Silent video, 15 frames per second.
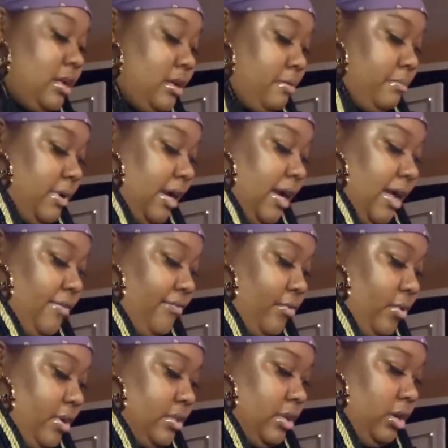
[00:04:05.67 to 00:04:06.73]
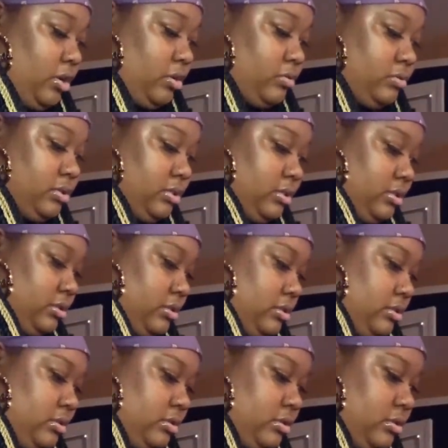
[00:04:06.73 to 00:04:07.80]
But I got four of those
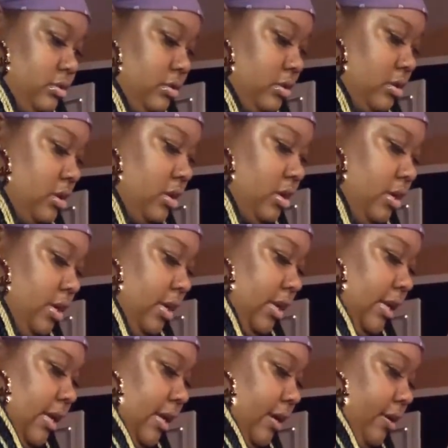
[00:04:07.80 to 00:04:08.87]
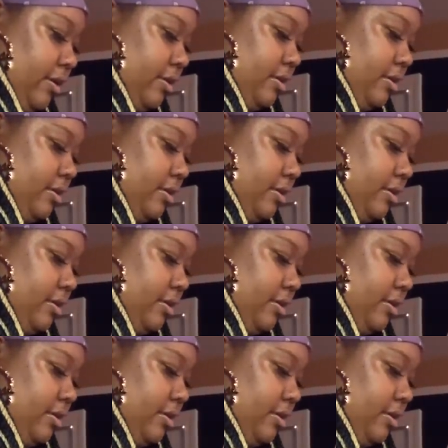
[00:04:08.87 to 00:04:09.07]
in here.